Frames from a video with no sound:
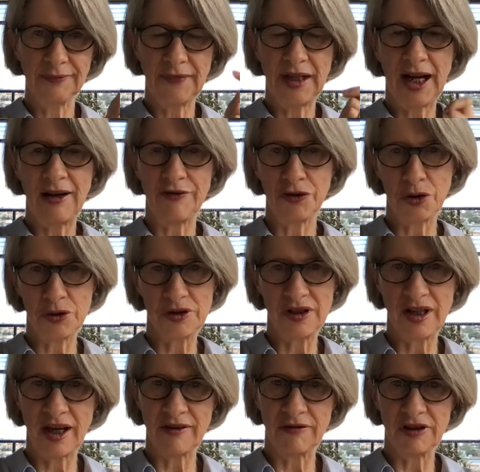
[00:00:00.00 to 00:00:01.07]
Now, of course,
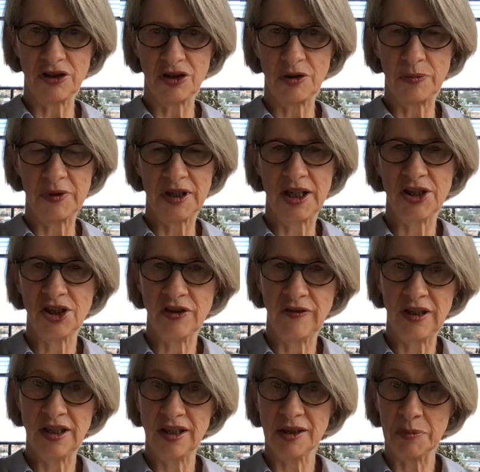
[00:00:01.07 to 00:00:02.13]
the other interpretation of
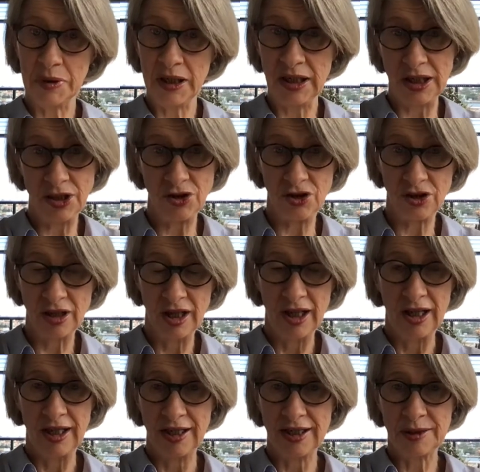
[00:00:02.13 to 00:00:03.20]
eating a peach
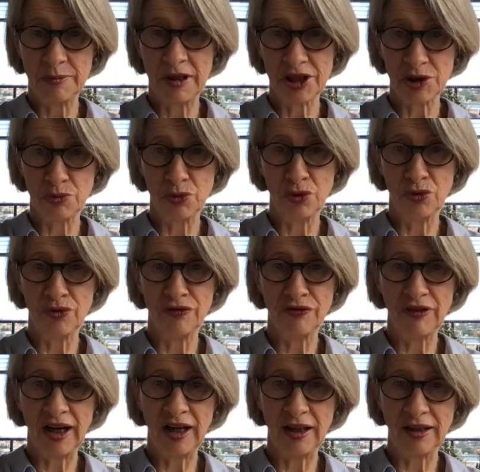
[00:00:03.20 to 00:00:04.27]
is much more
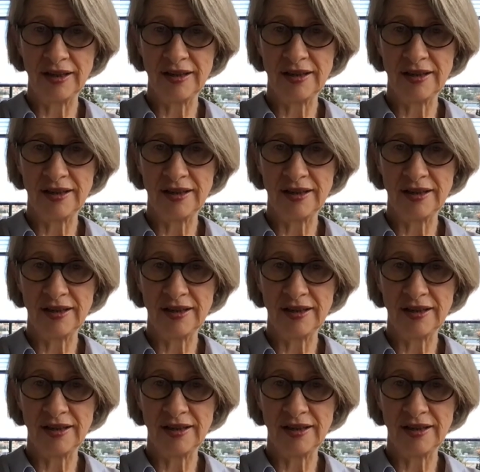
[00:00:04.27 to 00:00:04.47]
frankly